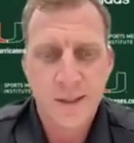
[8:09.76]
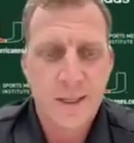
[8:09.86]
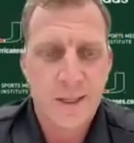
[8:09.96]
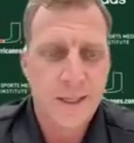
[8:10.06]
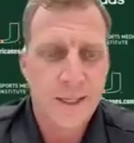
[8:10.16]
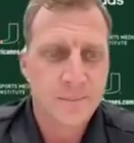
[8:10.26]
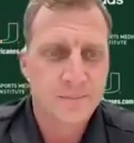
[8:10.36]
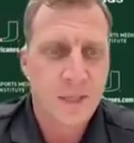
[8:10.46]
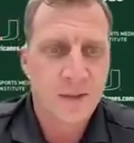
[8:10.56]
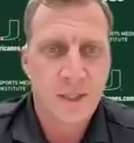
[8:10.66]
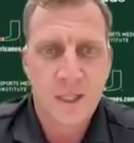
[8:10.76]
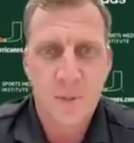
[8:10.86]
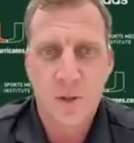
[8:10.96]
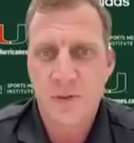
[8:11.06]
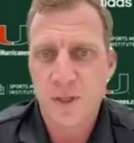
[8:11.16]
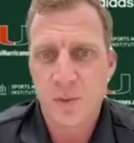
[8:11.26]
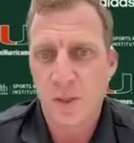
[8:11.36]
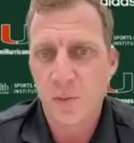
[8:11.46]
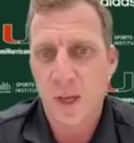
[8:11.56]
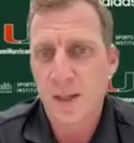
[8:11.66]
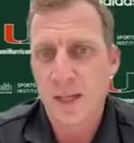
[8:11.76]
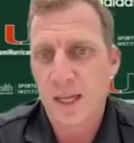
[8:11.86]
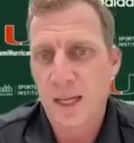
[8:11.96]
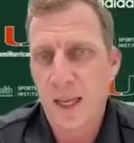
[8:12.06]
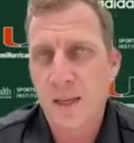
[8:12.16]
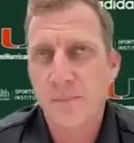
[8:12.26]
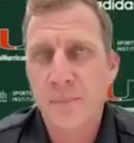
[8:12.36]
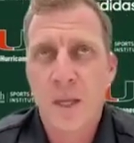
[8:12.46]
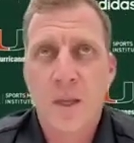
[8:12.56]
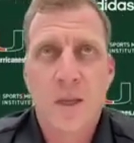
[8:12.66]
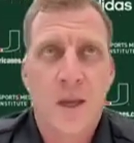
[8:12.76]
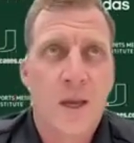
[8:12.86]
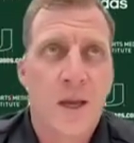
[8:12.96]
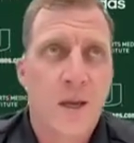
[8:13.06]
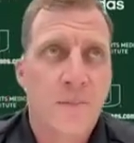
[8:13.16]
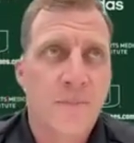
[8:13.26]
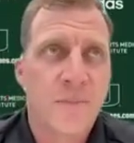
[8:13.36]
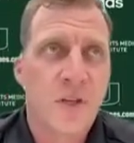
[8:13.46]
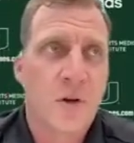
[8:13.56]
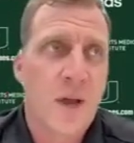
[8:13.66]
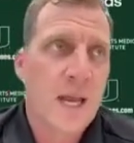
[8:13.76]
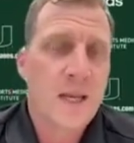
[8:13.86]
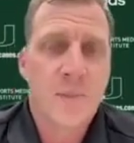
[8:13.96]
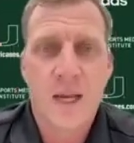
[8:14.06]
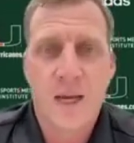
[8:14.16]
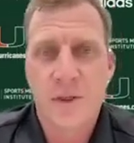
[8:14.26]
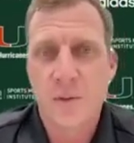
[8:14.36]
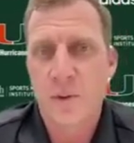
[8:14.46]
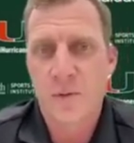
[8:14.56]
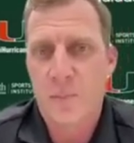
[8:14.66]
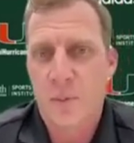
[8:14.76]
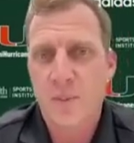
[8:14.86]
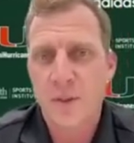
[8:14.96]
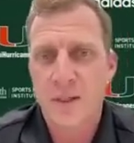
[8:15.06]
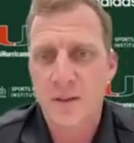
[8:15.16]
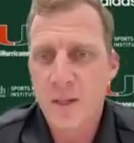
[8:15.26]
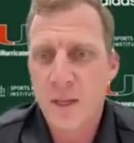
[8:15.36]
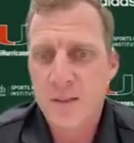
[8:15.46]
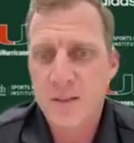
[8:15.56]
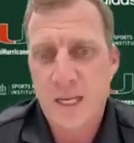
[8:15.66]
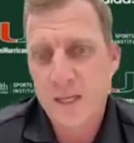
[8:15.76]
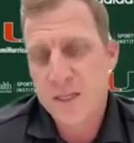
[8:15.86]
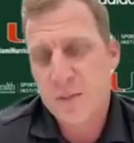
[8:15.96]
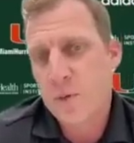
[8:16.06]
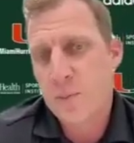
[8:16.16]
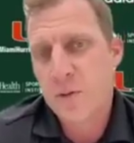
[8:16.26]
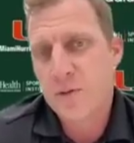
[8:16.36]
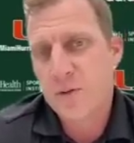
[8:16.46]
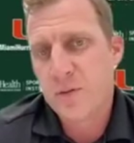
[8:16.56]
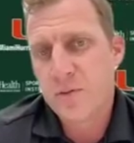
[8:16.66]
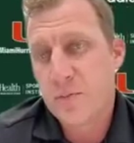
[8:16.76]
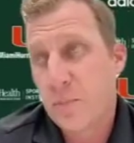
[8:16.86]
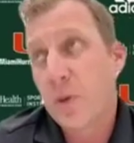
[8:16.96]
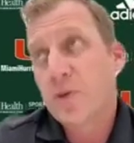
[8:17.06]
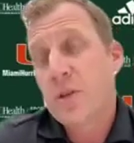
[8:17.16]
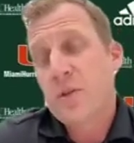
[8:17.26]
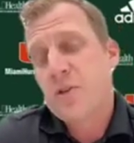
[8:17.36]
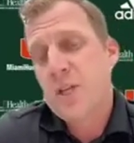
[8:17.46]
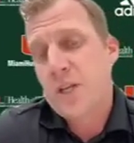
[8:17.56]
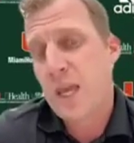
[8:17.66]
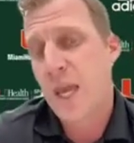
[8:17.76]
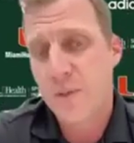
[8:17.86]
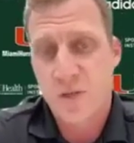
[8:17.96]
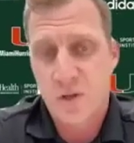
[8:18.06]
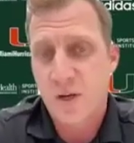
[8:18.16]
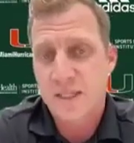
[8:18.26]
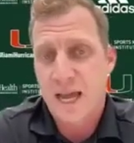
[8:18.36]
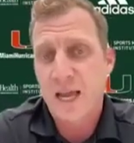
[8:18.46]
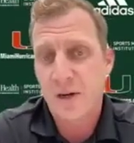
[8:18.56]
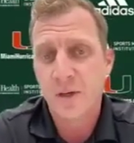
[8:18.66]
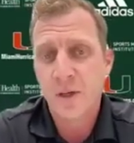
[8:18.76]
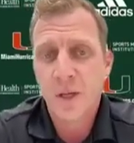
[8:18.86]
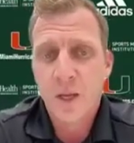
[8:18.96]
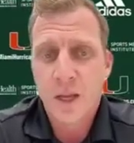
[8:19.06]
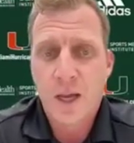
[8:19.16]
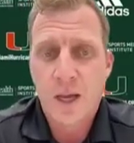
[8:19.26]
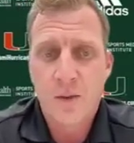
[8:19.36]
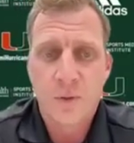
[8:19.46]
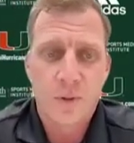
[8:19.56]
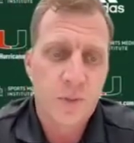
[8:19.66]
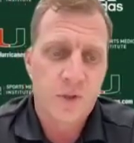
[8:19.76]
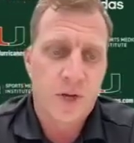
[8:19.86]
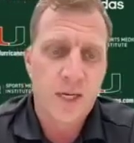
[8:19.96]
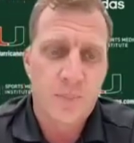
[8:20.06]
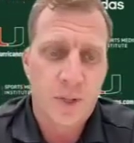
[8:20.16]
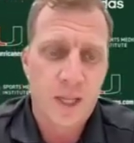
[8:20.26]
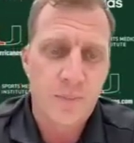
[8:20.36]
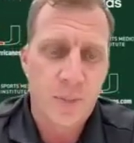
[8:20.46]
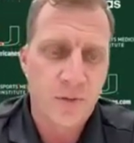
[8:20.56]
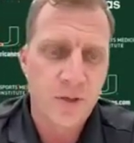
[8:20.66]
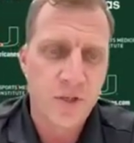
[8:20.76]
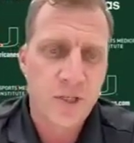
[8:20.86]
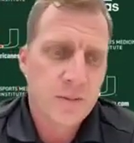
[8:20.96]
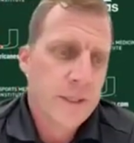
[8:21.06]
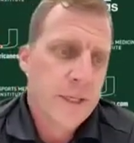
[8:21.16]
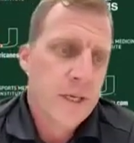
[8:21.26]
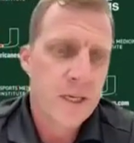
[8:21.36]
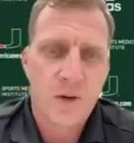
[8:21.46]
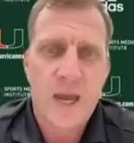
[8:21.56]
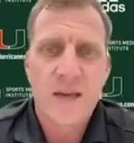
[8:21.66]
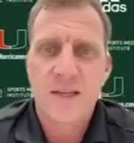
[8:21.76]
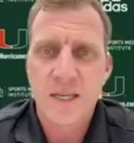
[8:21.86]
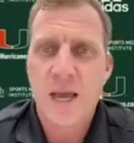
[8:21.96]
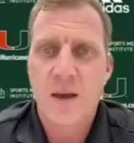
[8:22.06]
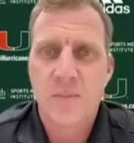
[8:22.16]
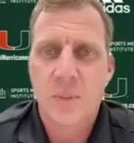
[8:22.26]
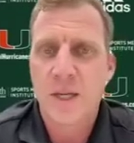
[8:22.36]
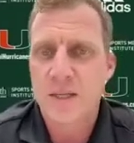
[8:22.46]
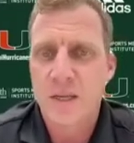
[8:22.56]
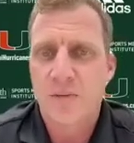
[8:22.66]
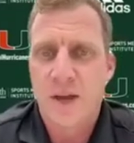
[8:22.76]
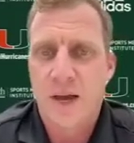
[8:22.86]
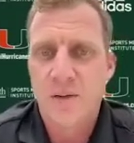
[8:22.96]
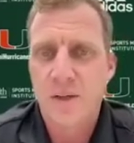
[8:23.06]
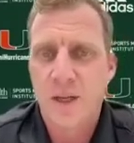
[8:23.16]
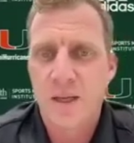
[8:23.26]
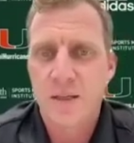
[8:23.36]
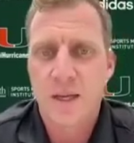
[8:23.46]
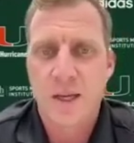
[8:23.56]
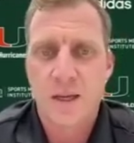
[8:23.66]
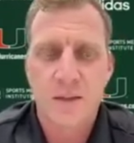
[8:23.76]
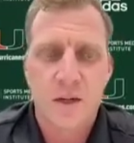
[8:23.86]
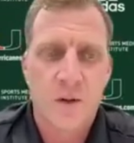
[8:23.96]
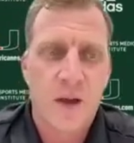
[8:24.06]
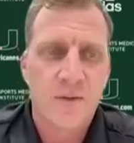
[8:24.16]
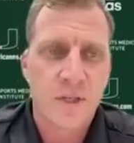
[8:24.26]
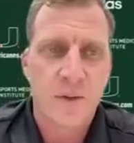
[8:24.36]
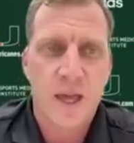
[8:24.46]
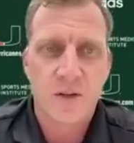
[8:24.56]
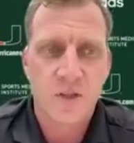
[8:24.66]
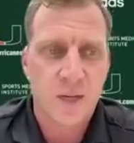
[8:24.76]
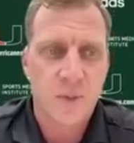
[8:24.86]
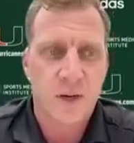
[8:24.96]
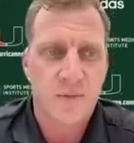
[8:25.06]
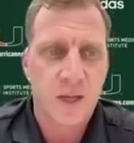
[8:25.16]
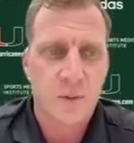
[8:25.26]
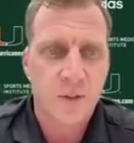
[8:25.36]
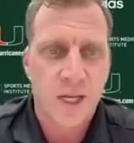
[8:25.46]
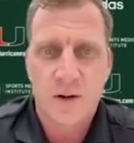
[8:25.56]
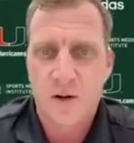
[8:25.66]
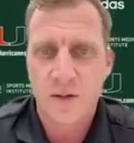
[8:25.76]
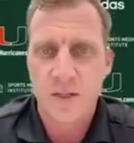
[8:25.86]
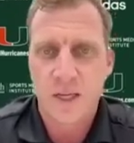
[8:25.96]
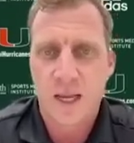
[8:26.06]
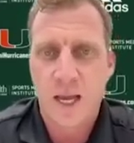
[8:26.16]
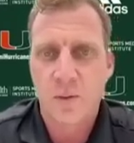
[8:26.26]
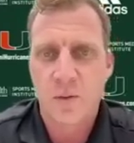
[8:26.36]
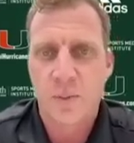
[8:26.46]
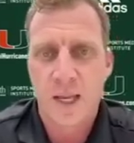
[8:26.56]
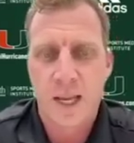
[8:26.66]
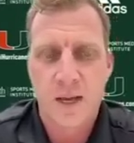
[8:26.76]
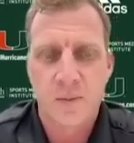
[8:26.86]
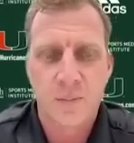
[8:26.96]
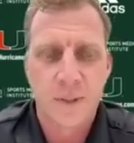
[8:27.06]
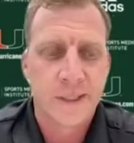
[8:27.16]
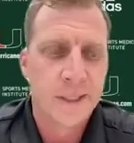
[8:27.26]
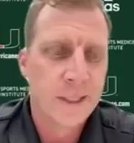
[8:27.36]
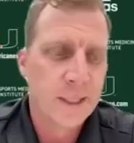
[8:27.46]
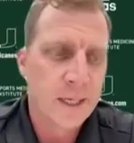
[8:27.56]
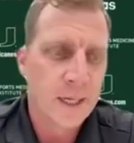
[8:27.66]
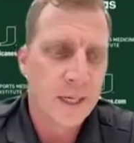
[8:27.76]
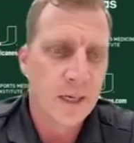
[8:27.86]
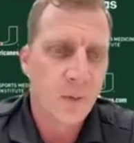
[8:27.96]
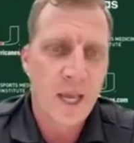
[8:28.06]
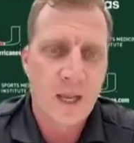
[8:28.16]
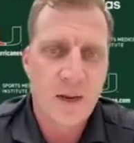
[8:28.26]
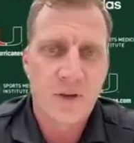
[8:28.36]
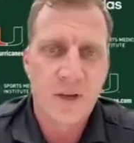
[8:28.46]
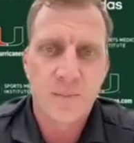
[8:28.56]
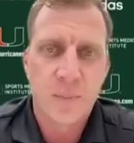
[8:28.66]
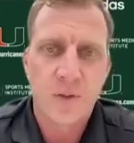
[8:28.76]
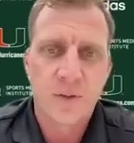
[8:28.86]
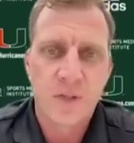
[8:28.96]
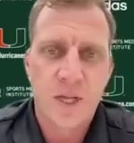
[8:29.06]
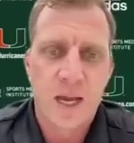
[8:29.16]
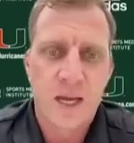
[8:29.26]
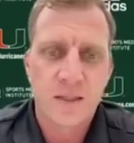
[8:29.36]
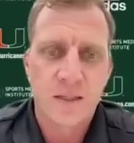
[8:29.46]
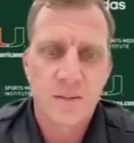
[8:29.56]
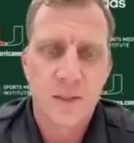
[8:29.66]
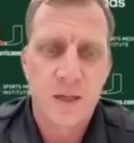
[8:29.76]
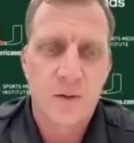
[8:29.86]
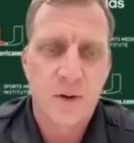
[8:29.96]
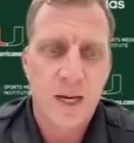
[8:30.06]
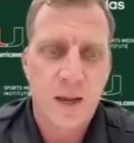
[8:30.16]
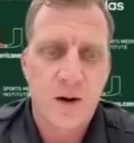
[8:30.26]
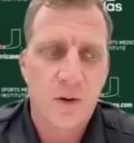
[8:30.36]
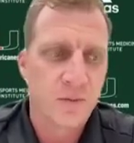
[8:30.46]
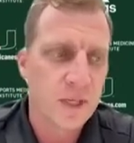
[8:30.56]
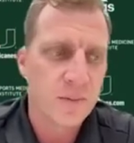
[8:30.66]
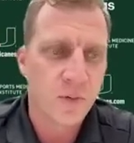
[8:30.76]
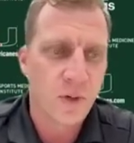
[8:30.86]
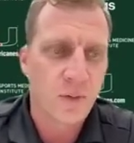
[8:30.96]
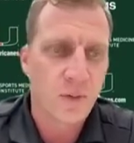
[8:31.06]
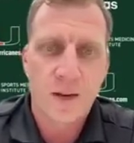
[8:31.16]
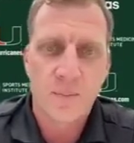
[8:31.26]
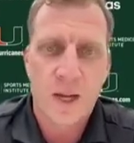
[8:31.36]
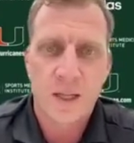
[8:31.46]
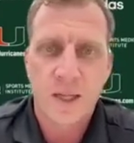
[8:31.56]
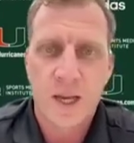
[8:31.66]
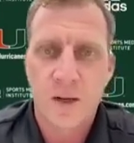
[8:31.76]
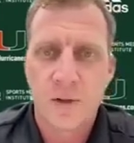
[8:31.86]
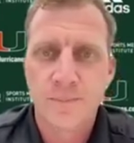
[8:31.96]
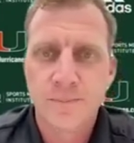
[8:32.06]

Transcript: Um, I thought they both did really well in that game. Um, so had he been healthy, we would have probably taken a similar approach to, approach to the Virginia game and started Tyler, uh, but, but tried to play them both and just you know, kind of see how it played itself out. And, uh, you know, obviously without Jake being available, it's kind of hard to say how it would play out. But uh, we got a lot of faith in both those guys. And, you know, right now our whole team's really rallied behind Tyler.